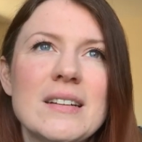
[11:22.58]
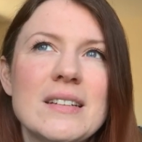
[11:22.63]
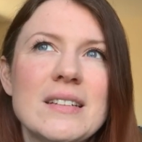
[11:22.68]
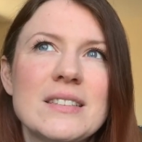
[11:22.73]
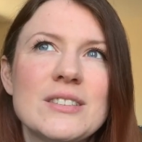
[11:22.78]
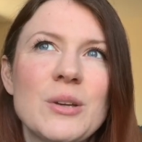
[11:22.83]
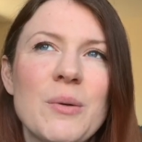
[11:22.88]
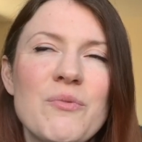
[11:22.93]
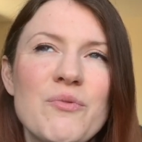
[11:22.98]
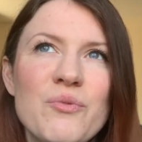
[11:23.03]

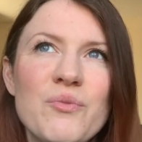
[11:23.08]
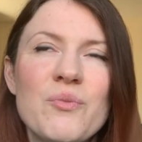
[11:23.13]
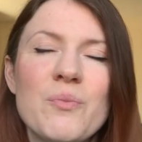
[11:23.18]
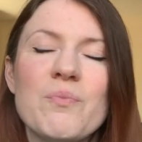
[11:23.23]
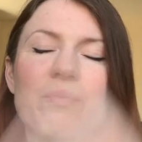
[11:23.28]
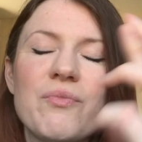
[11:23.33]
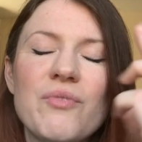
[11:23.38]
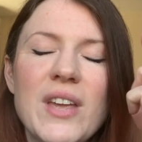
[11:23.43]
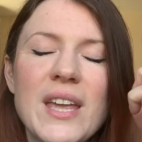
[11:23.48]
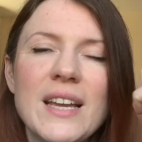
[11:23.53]
so I'm,
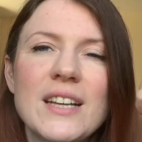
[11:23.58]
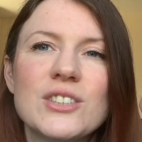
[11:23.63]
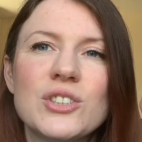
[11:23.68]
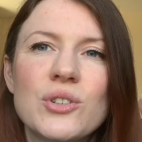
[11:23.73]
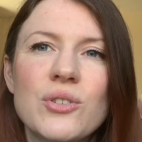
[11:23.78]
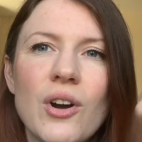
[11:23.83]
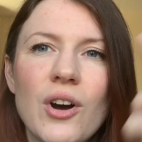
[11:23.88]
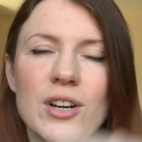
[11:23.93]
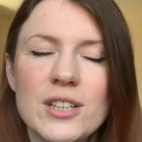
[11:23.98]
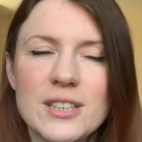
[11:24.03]
fingers
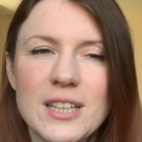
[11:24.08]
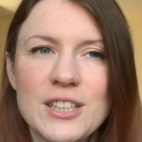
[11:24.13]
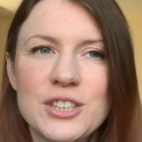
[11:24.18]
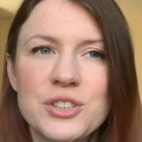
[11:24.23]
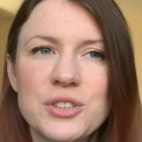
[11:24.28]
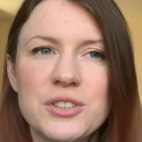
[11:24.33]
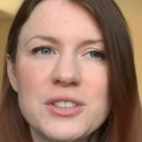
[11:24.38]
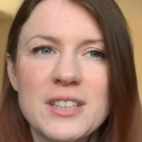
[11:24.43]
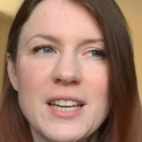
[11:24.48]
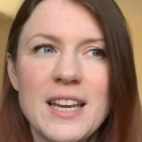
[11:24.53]
crossed, I
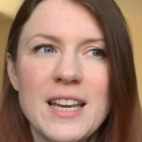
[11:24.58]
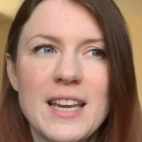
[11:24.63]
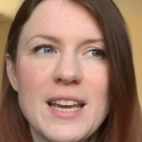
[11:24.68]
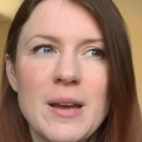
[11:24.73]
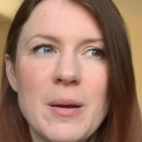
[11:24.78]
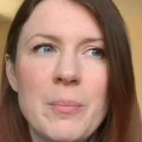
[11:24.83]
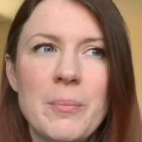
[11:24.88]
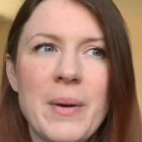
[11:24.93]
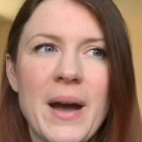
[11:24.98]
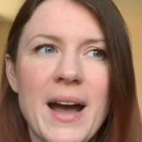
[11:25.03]
should
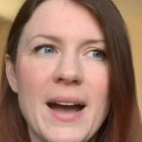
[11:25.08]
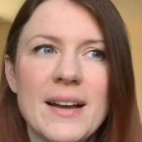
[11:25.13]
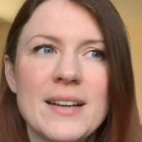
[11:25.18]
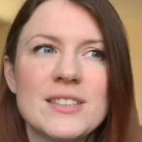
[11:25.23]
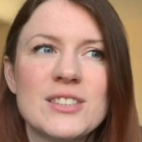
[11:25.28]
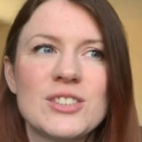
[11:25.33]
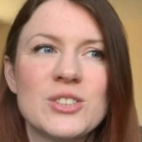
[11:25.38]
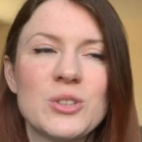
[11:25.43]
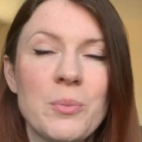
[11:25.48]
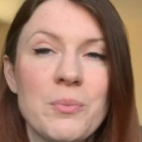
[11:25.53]
hear back
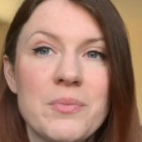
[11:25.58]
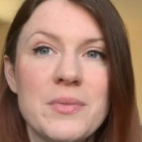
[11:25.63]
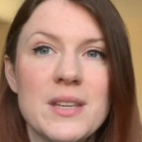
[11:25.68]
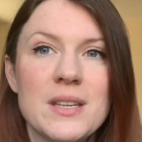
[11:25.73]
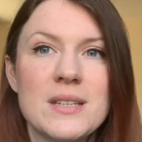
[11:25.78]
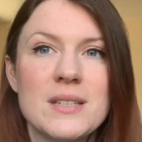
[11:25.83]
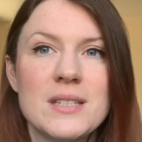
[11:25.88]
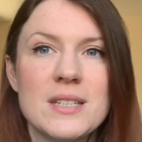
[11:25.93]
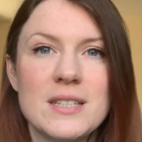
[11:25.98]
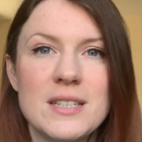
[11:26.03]

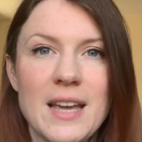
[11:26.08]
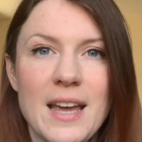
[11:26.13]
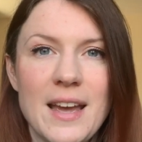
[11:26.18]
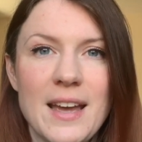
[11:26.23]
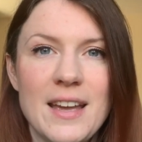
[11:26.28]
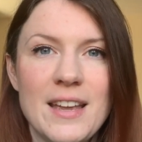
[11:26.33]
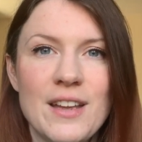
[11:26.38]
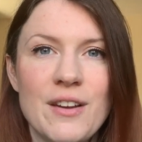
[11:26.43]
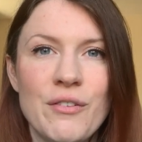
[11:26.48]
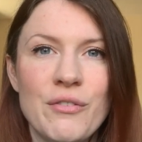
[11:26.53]
something
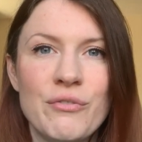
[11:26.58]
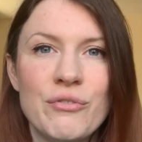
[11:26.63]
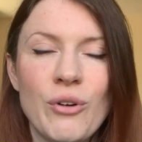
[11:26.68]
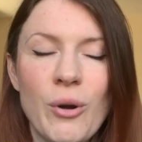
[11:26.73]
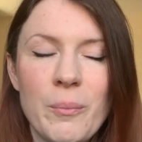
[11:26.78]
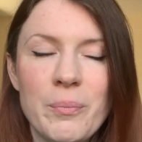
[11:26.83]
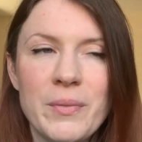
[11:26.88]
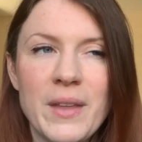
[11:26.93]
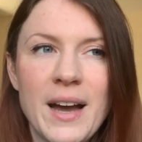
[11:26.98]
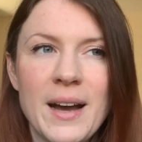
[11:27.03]
today
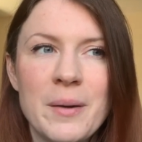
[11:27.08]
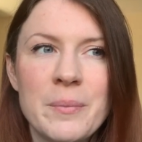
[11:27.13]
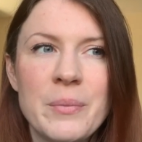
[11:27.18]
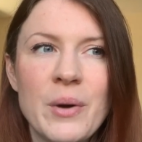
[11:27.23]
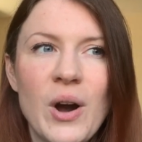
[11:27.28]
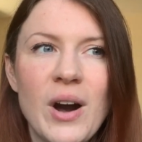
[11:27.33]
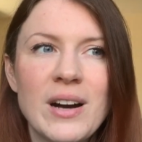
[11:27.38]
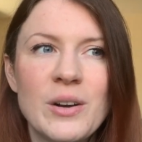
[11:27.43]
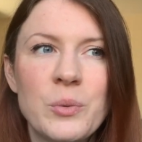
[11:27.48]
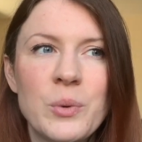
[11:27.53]
from that,
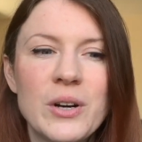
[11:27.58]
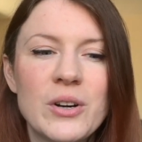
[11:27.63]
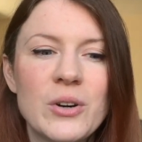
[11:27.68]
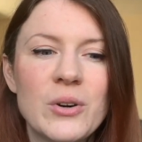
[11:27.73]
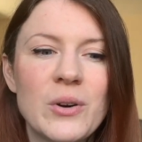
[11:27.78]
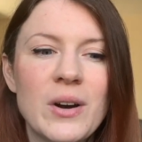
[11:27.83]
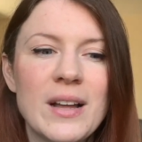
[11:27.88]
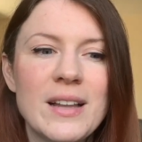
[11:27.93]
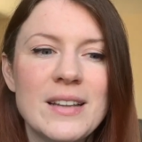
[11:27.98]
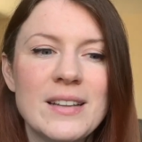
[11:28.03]
but I
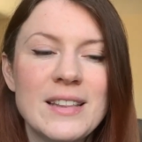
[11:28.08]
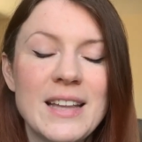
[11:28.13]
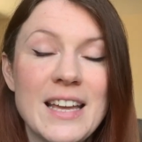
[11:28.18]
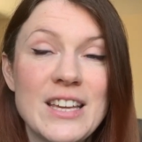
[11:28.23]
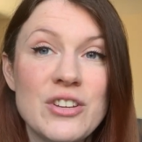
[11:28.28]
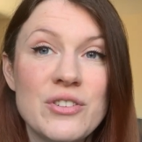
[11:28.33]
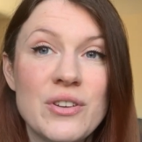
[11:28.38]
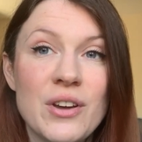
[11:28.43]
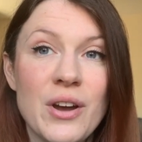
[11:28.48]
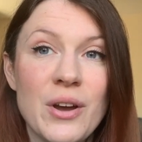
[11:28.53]
will let
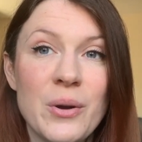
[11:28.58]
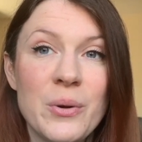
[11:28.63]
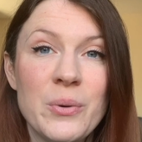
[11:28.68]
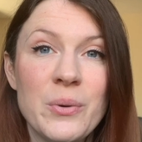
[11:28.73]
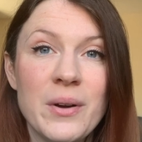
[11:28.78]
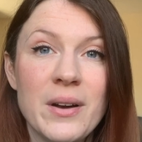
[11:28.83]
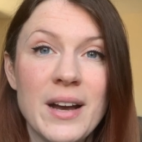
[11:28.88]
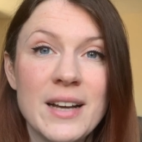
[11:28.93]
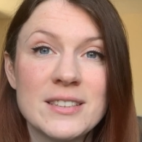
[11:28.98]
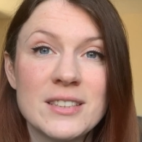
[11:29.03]
you
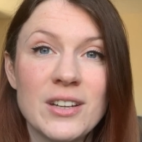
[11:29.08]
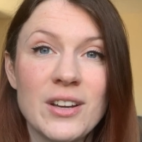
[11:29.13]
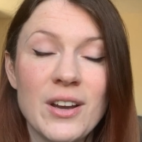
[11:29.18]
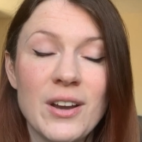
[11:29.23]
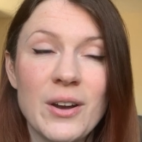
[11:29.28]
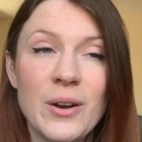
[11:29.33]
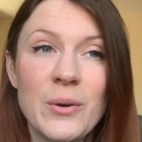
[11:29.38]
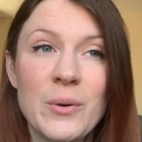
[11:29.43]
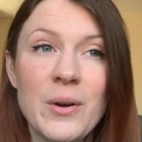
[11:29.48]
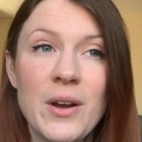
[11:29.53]
know as I
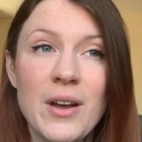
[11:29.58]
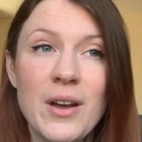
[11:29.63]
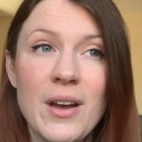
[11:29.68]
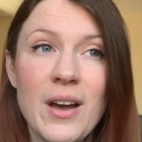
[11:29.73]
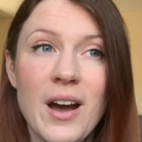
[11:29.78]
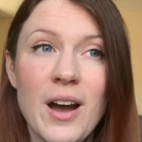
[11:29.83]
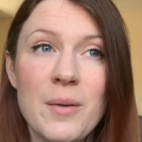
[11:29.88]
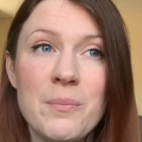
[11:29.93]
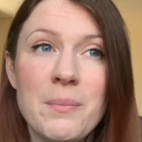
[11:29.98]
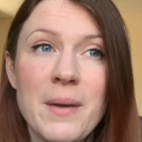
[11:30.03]
go.
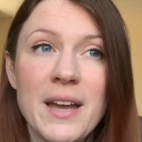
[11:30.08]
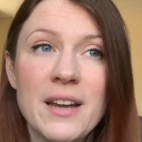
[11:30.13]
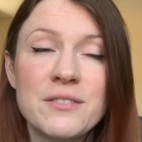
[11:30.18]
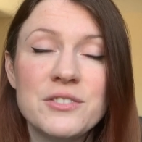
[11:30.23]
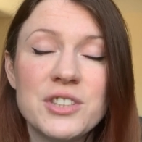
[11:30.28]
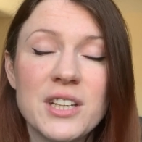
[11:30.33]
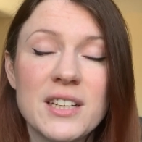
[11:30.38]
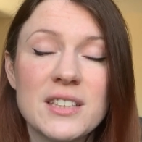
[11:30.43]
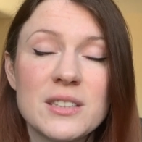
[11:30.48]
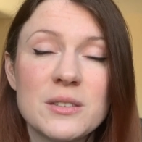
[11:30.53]
I may have
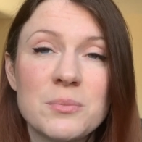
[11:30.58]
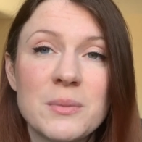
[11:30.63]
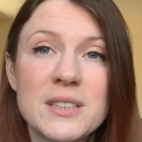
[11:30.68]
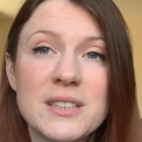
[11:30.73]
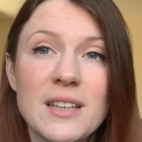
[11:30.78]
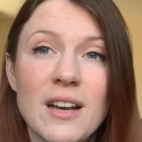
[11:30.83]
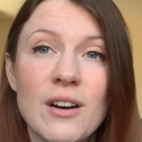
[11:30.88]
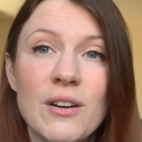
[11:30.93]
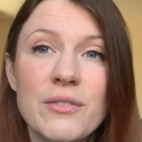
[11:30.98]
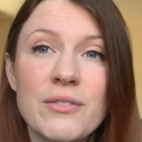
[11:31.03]
jinxed
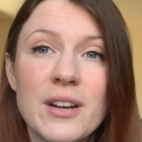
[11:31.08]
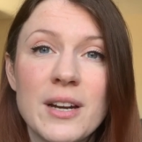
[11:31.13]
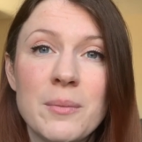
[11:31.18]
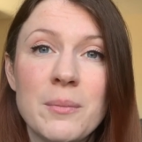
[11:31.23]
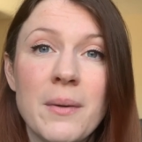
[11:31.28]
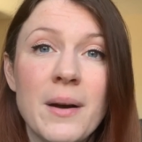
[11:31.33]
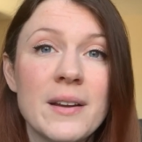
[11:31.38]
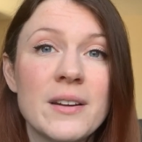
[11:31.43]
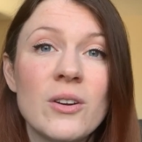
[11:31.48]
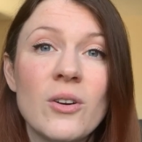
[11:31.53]
myself and I
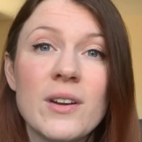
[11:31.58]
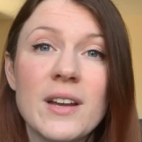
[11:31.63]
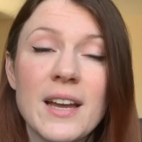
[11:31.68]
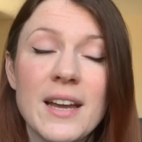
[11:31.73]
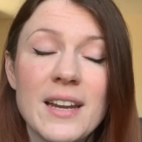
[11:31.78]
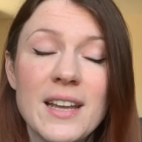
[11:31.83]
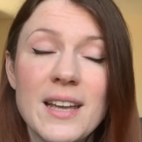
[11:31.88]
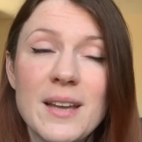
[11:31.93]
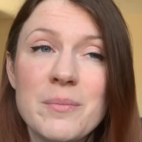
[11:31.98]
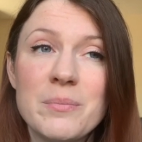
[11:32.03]
might not
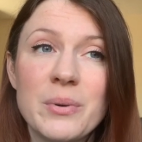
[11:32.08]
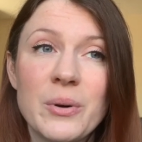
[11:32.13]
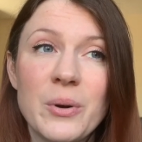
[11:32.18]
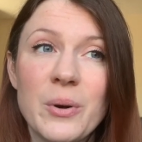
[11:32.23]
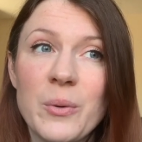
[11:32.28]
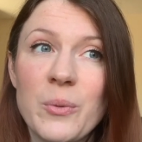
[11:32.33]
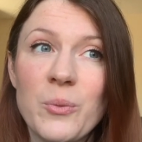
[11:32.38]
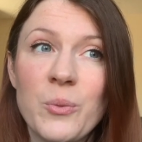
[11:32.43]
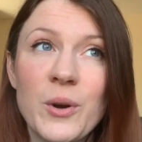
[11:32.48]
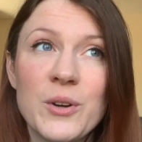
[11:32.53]
get it,
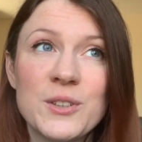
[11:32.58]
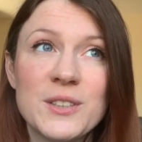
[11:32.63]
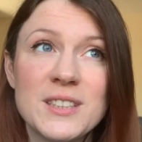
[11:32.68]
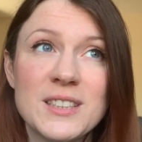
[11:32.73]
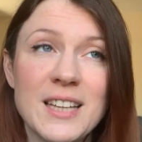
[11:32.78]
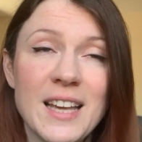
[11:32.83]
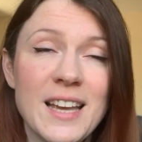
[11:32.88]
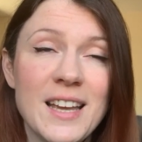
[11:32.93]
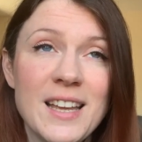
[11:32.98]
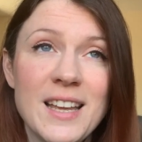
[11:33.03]
but we'll
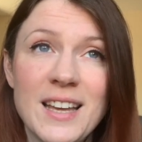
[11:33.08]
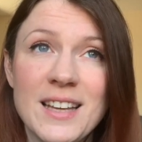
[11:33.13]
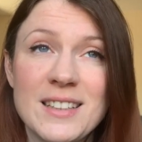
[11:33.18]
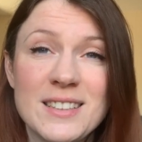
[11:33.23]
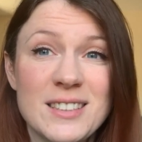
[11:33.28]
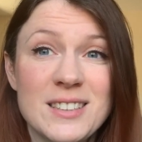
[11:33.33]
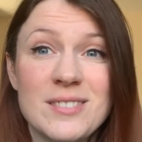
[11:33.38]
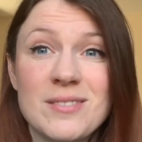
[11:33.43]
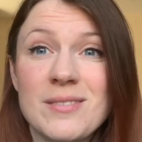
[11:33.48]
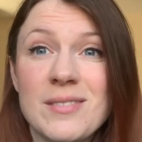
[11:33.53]
see.
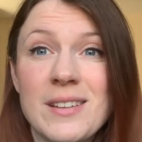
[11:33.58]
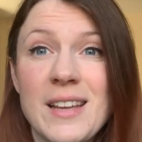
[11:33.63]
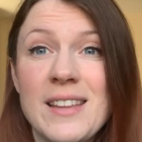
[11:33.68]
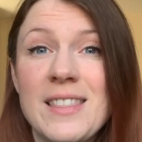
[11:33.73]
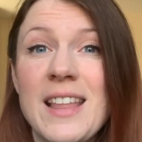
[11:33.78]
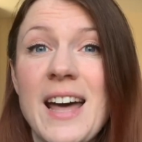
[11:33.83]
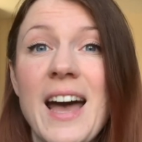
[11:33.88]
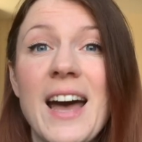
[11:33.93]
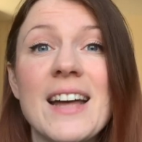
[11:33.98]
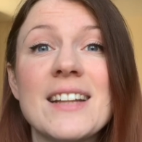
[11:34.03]
It's in
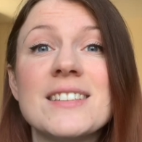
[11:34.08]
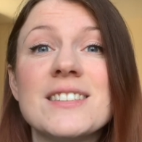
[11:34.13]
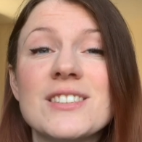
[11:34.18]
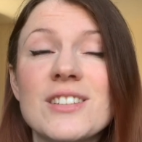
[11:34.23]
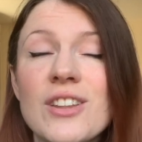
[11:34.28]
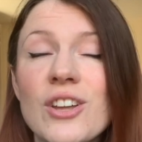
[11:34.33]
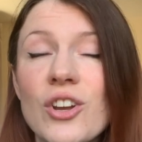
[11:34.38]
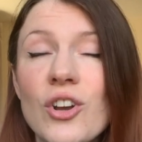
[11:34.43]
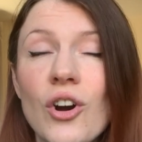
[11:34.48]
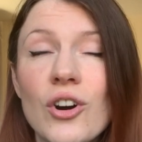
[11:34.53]
the hands of
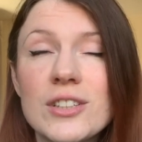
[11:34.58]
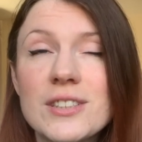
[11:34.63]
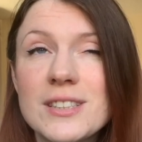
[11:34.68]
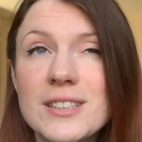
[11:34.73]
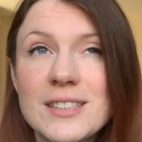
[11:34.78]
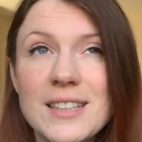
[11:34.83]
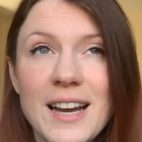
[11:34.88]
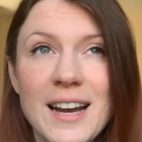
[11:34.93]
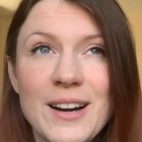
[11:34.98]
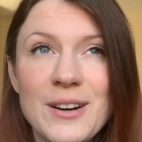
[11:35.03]
the gods
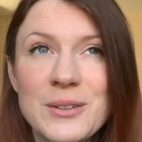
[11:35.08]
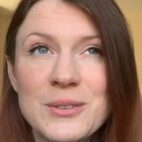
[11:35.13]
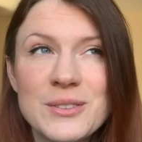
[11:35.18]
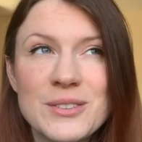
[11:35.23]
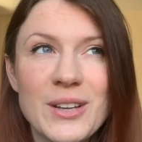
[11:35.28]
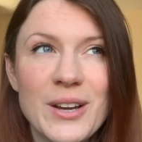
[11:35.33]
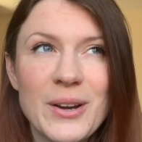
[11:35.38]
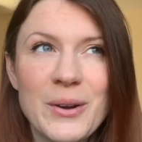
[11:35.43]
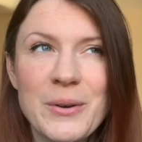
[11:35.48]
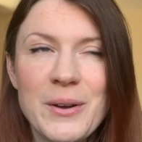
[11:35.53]
now.
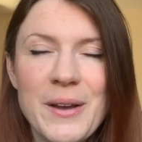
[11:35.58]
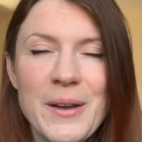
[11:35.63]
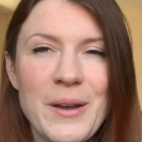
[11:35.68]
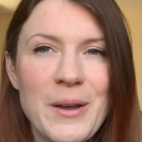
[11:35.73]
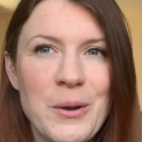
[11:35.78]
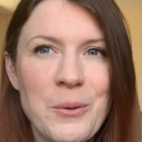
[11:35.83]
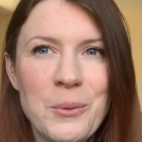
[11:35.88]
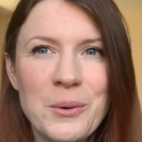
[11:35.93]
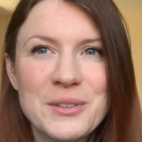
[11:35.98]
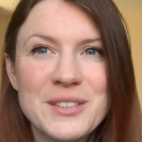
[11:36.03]
So
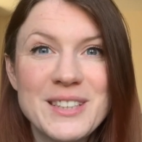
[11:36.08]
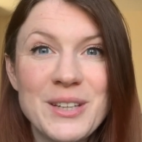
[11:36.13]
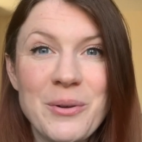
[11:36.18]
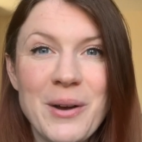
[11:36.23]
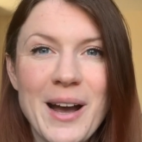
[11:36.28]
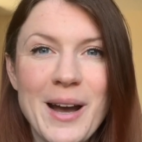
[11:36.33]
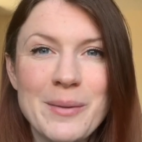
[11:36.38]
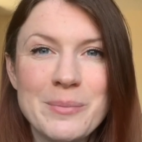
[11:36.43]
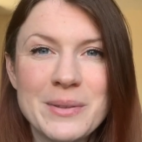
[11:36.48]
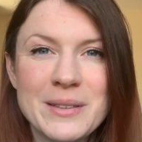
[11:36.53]
we'll see
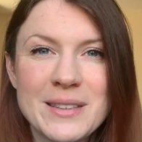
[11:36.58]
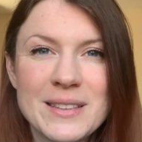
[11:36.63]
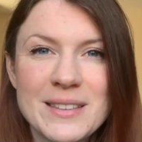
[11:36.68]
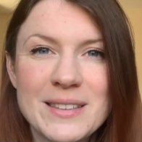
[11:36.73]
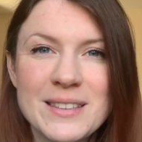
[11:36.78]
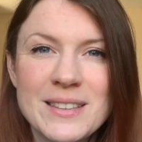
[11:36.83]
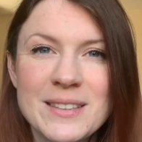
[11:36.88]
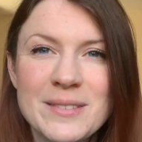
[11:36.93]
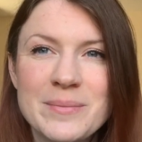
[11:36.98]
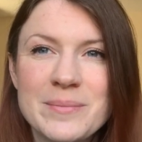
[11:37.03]
what
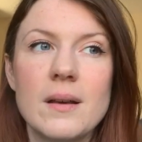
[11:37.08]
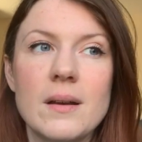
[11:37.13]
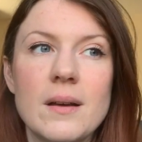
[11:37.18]
happens.